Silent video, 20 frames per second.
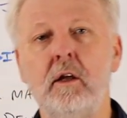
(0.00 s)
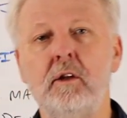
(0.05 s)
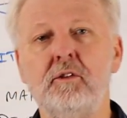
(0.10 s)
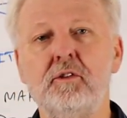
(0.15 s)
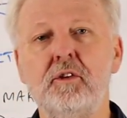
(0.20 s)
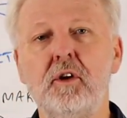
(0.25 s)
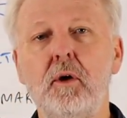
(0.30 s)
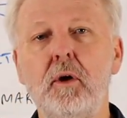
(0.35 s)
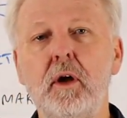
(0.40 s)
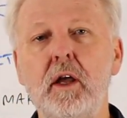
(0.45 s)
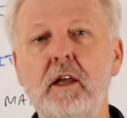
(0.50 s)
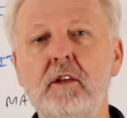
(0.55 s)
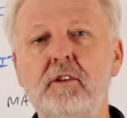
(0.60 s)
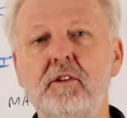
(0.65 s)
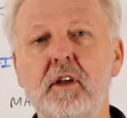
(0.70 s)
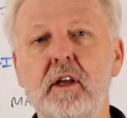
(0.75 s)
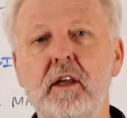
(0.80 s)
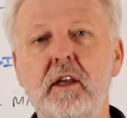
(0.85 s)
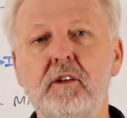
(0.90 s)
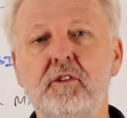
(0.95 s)
So
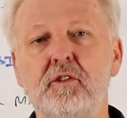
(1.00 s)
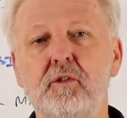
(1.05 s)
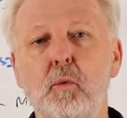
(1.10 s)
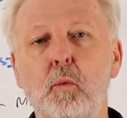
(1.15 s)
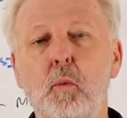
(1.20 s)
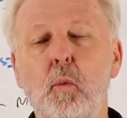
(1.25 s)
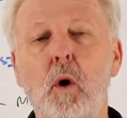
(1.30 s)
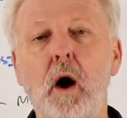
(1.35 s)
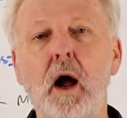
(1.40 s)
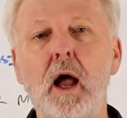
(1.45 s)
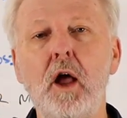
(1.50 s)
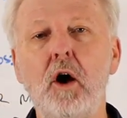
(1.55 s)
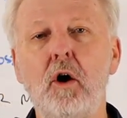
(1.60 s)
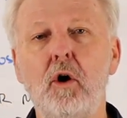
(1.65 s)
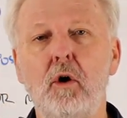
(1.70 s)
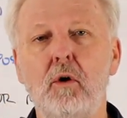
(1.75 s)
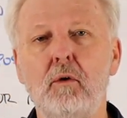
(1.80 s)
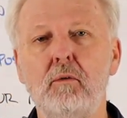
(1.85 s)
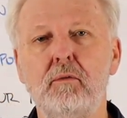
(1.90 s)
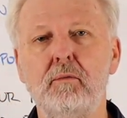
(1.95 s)
it's a way
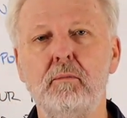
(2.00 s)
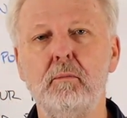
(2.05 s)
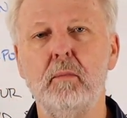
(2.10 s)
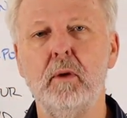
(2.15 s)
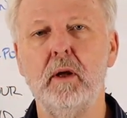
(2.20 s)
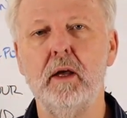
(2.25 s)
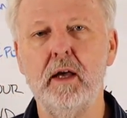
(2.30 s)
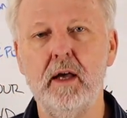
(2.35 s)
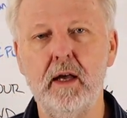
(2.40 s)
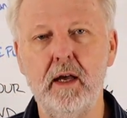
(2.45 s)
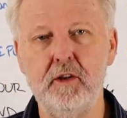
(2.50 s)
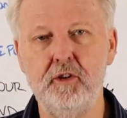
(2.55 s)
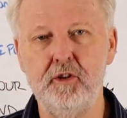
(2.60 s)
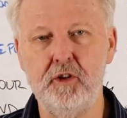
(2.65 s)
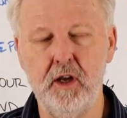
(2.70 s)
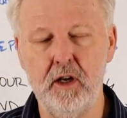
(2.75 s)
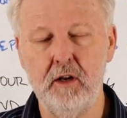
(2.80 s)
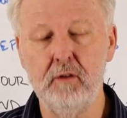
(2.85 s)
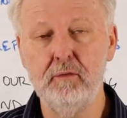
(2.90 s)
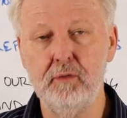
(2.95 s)
of
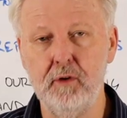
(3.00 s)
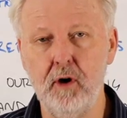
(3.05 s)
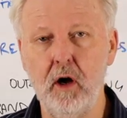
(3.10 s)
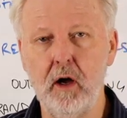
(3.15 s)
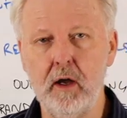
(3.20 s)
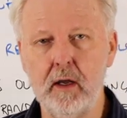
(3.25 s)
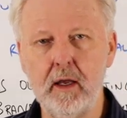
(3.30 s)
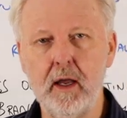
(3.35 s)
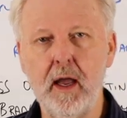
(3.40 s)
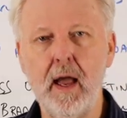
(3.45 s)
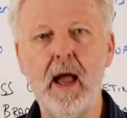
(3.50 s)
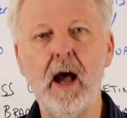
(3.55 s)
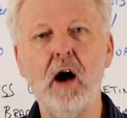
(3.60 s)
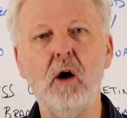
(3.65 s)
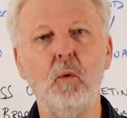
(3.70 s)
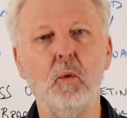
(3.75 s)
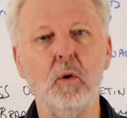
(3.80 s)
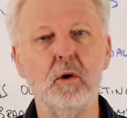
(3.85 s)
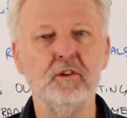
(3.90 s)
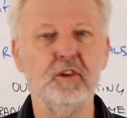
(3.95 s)
identifying
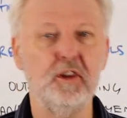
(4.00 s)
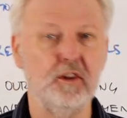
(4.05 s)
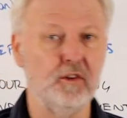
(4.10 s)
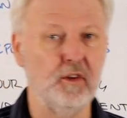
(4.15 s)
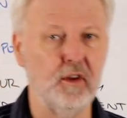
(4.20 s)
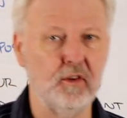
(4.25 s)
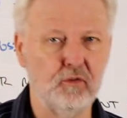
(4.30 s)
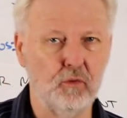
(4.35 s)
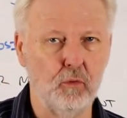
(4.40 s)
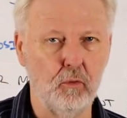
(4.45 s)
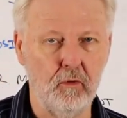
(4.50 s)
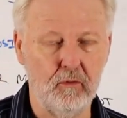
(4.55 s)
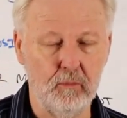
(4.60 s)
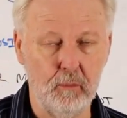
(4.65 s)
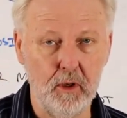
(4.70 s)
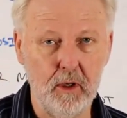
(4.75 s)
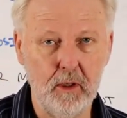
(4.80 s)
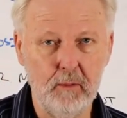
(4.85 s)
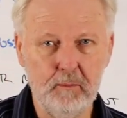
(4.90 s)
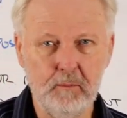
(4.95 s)
how successful
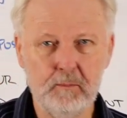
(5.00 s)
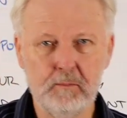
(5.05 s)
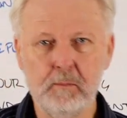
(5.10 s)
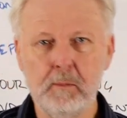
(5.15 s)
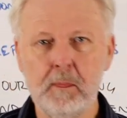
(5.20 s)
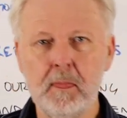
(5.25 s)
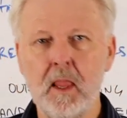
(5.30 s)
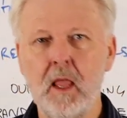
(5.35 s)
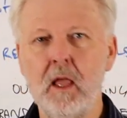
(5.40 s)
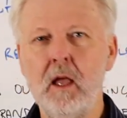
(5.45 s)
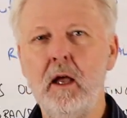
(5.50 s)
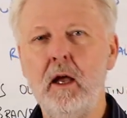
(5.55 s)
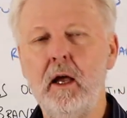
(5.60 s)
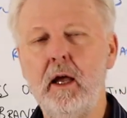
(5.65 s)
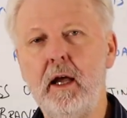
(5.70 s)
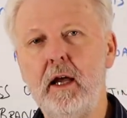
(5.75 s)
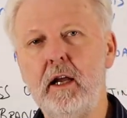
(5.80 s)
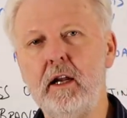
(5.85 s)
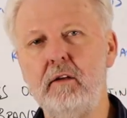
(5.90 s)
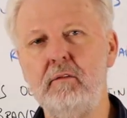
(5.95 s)
we've been
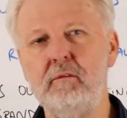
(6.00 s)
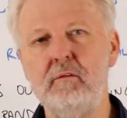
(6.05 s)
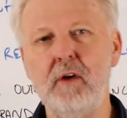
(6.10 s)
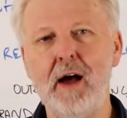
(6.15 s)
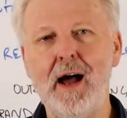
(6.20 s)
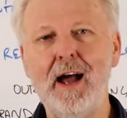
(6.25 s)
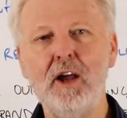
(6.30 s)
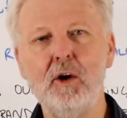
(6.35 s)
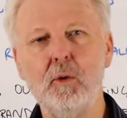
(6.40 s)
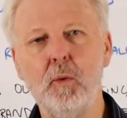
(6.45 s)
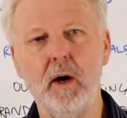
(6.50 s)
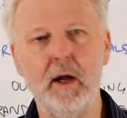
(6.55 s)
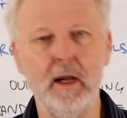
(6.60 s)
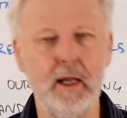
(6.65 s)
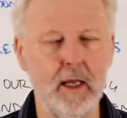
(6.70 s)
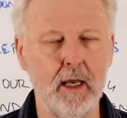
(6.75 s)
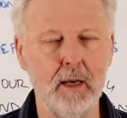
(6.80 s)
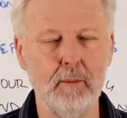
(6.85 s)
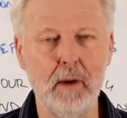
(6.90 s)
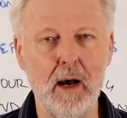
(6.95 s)
and
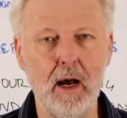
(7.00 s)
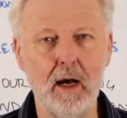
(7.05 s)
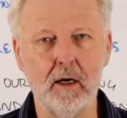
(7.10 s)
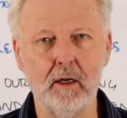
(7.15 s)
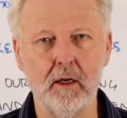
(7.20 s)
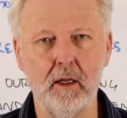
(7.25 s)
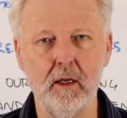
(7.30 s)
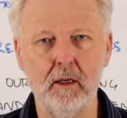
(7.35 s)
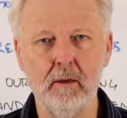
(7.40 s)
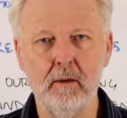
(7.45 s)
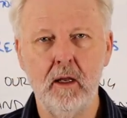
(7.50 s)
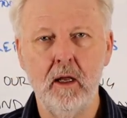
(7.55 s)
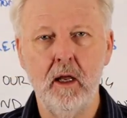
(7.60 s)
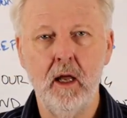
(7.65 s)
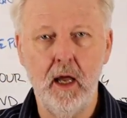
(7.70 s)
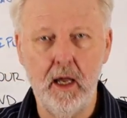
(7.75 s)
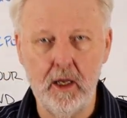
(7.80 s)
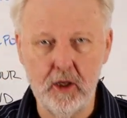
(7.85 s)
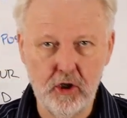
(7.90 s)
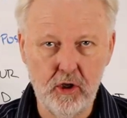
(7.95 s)
evaluating our marketing
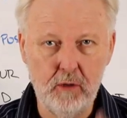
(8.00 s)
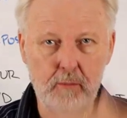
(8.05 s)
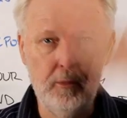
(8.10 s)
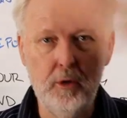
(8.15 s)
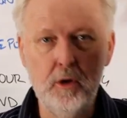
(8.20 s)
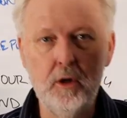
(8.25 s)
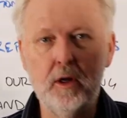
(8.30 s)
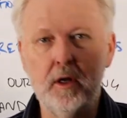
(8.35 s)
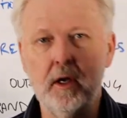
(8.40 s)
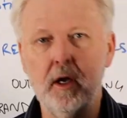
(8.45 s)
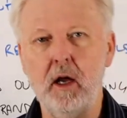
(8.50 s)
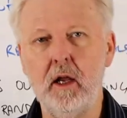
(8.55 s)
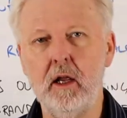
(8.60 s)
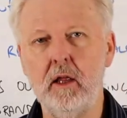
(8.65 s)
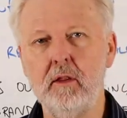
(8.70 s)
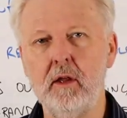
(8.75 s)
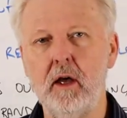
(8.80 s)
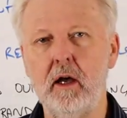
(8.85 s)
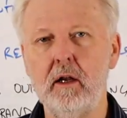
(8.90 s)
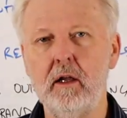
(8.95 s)
and
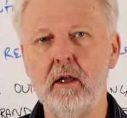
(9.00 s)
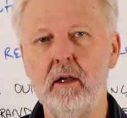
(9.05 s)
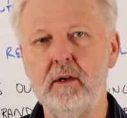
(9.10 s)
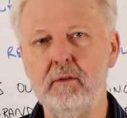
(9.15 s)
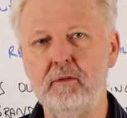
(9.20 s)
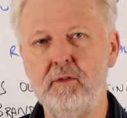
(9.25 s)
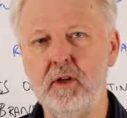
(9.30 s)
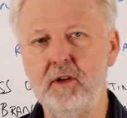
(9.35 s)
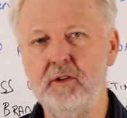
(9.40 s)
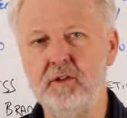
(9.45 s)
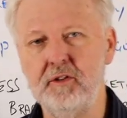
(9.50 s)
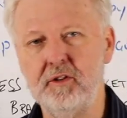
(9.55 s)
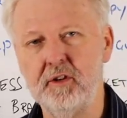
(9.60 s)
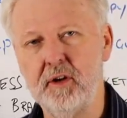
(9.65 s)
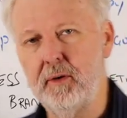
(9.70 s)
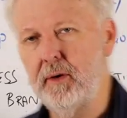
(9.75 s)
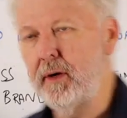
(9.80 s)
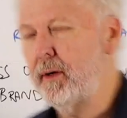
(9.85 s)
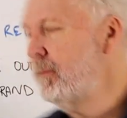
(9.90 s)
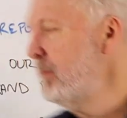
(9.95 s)
communicating that if
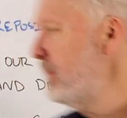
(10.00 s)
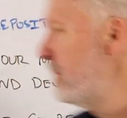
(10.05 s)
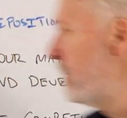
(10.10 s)
necessary.